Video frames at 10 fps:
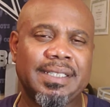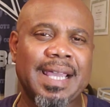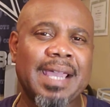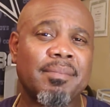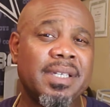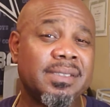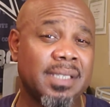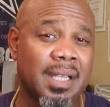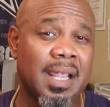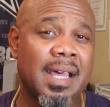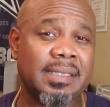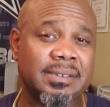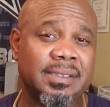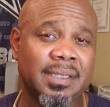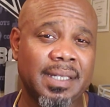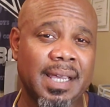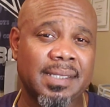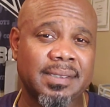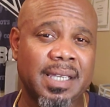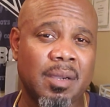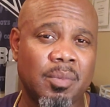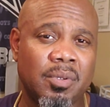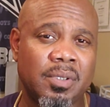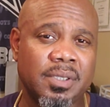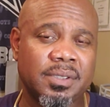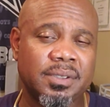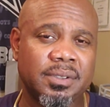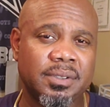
Dak means a lot to the Dallas Cowboys.